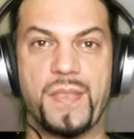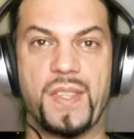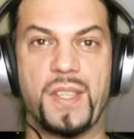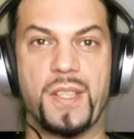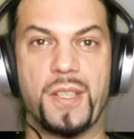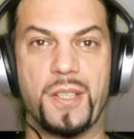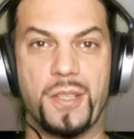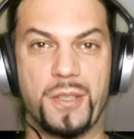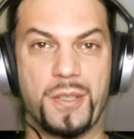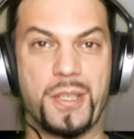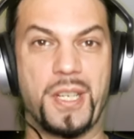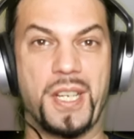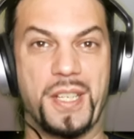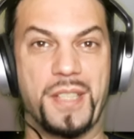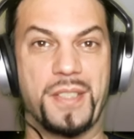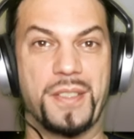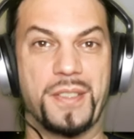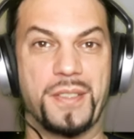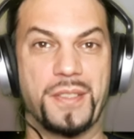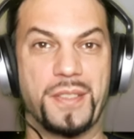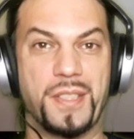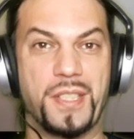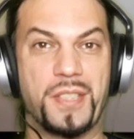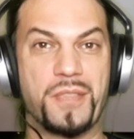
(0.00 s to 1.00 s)
Okay,
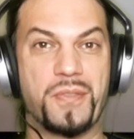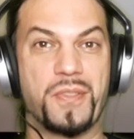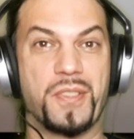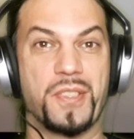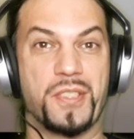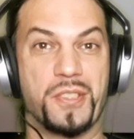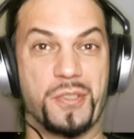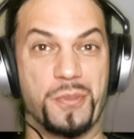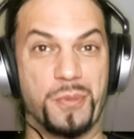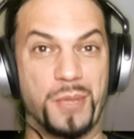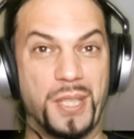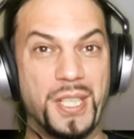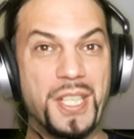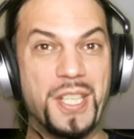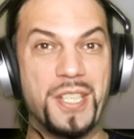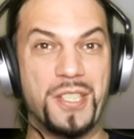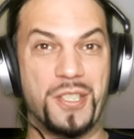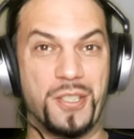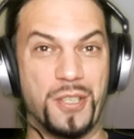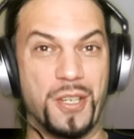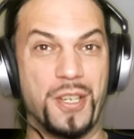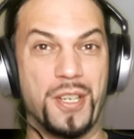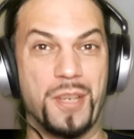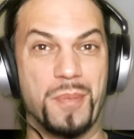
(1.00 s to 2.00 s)
this was really
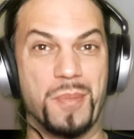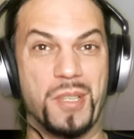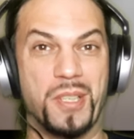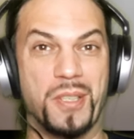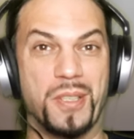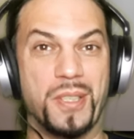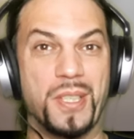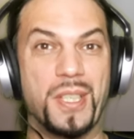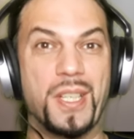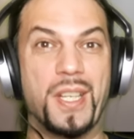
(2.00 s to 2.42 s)
enjoyable.